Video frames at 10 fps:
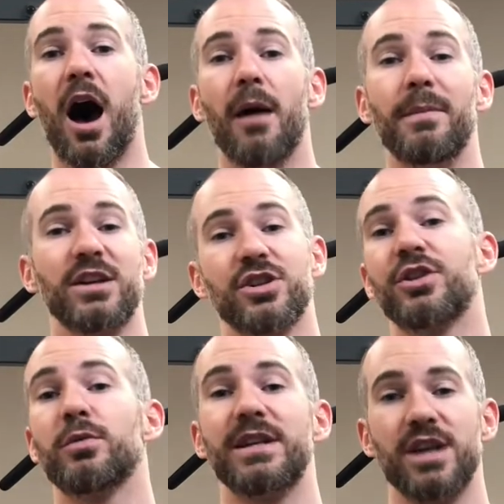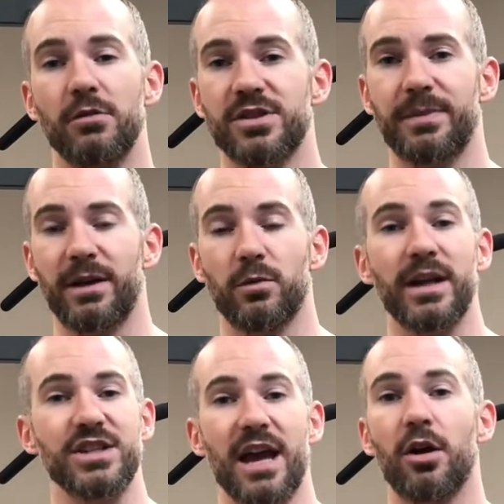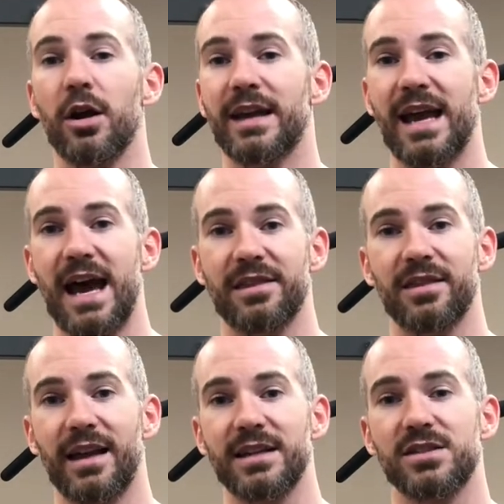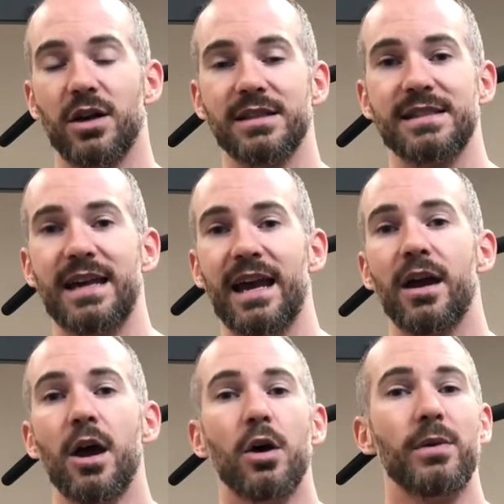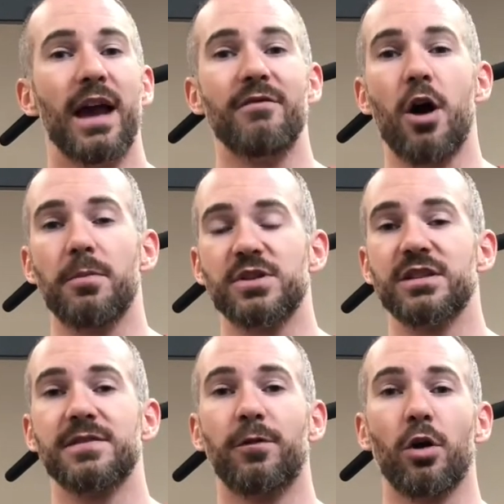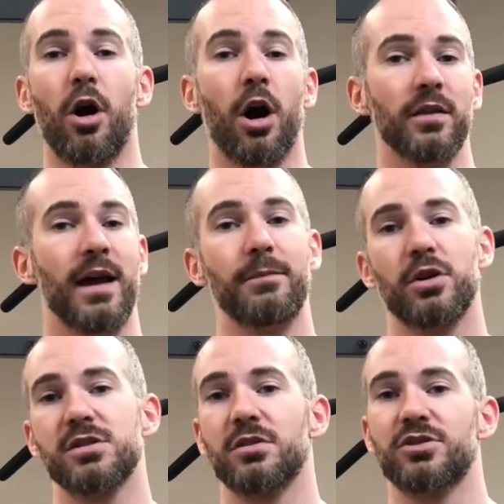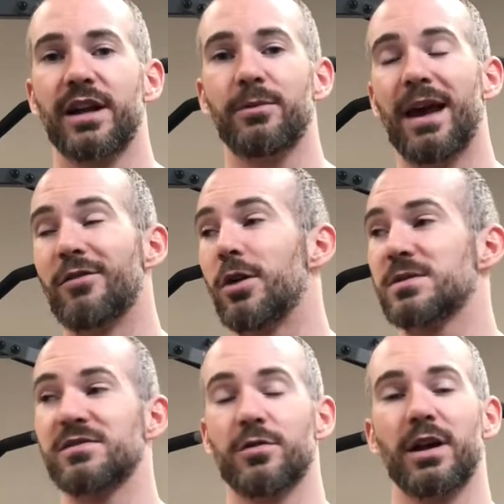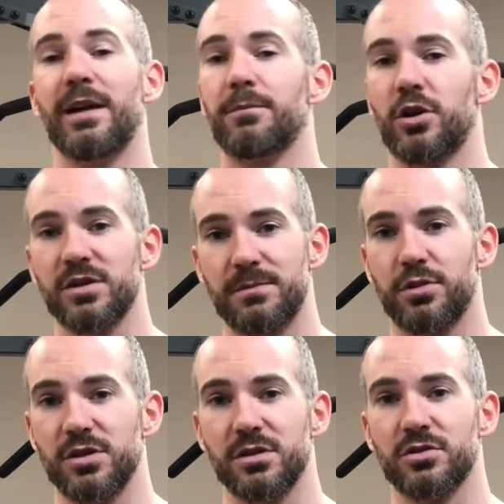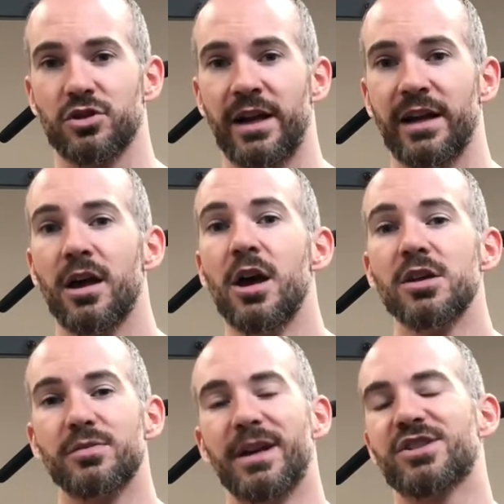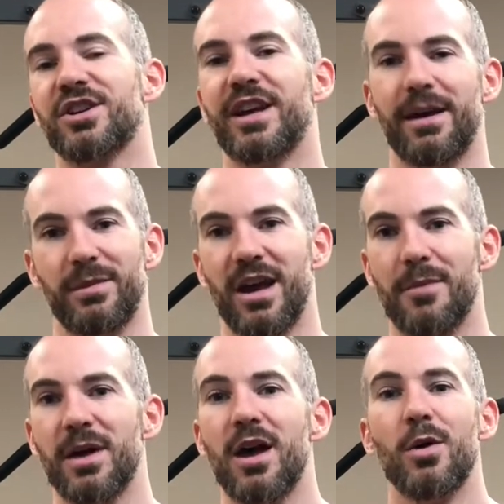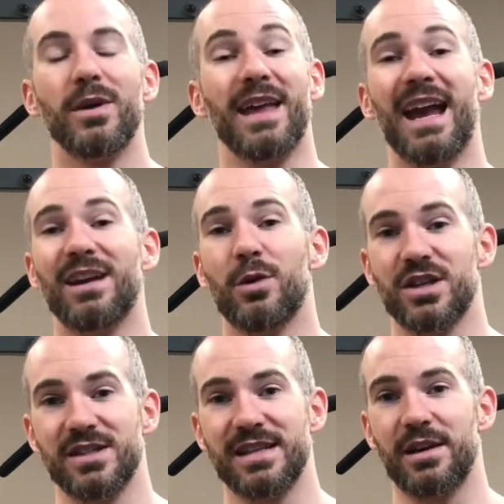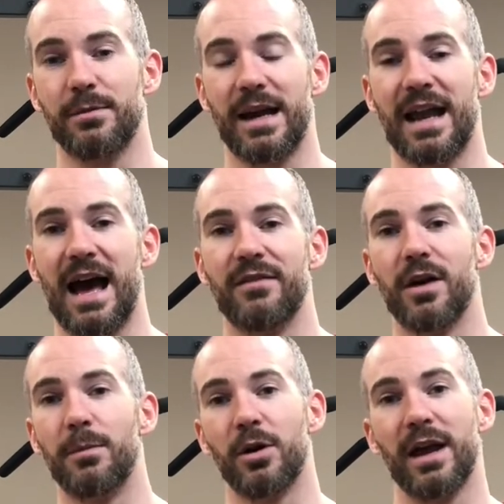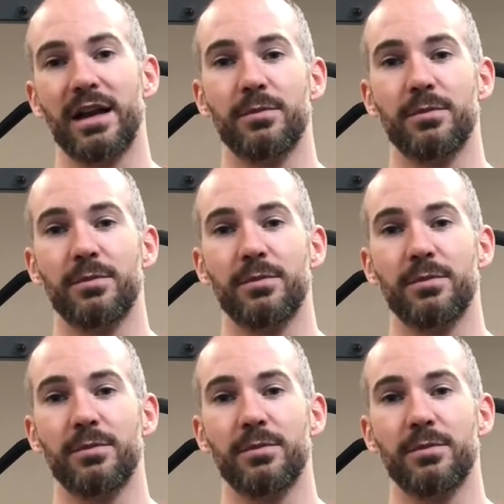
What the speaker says: make sure you reach out to me, Rich at RKAthletics.ca. We have options for online personal training. We have options for in-person personal training. So make sure you hit me up with any questions that you might have about any